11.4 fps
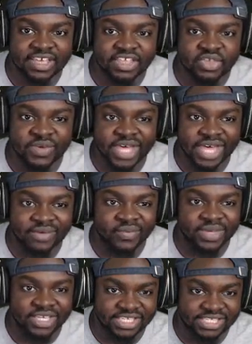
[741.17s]
You got
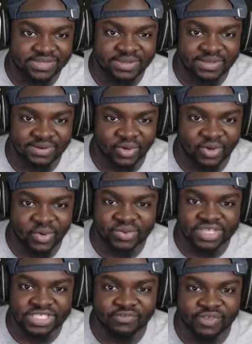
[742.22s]
wings, so you can
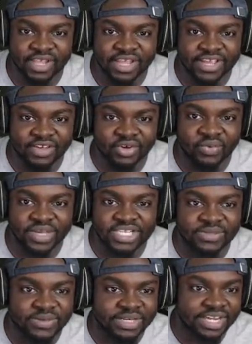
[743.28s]
always fly away
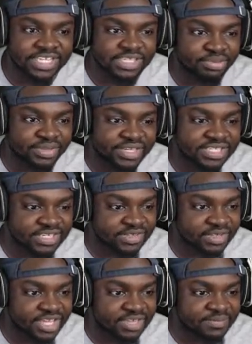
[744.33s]
to a nicer place,
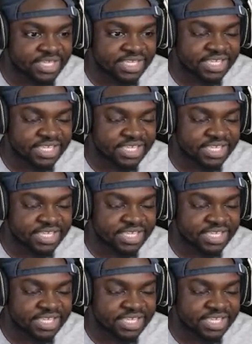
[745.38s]
unlike me.